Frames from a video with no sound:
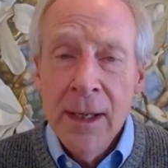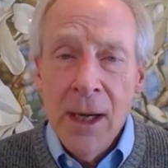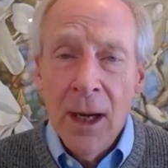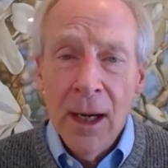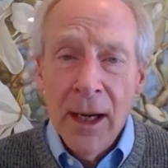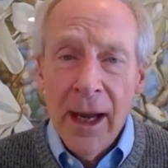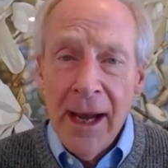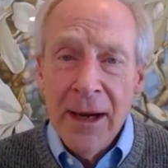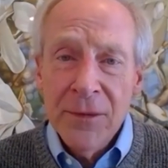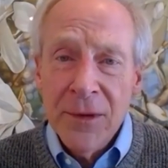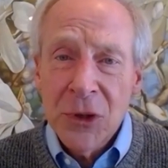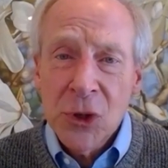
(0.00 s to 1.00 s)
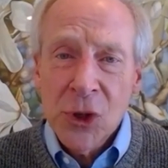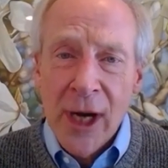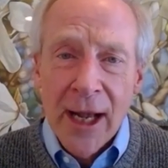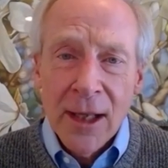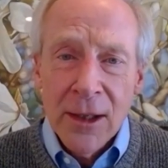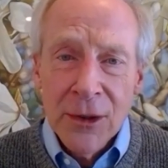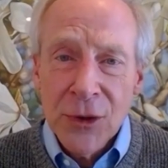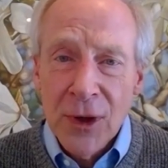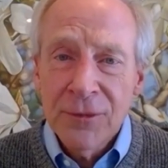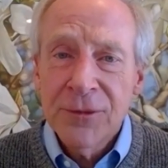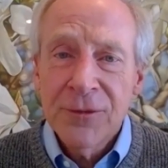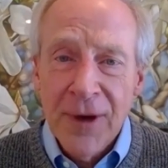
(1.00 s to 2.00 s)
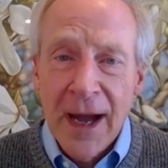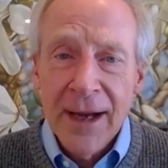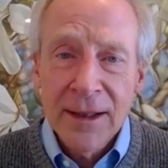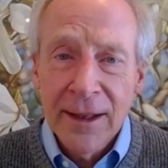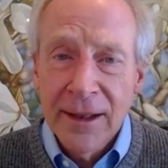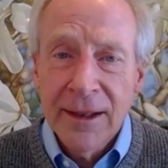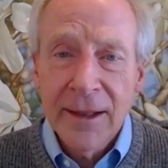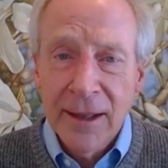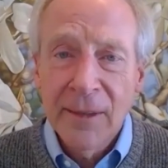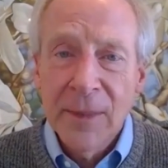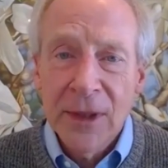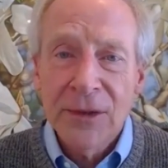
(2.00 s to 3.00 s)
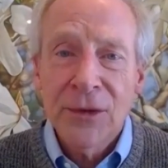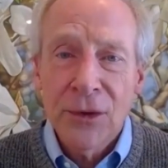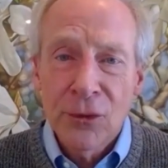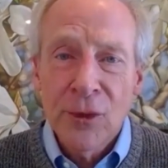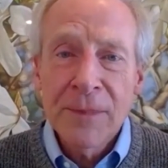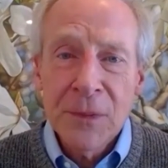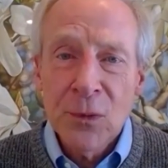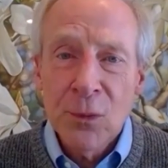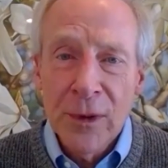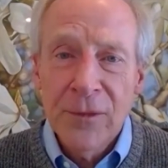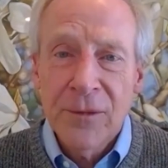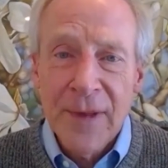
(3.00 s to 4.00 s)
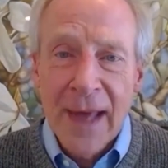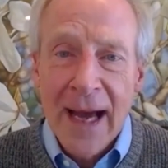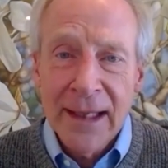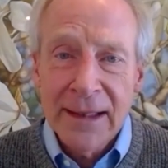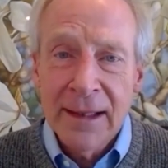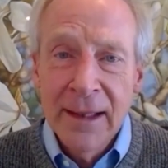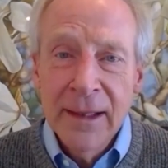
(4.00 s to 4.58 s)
and the challenge of finally coming to grips with that,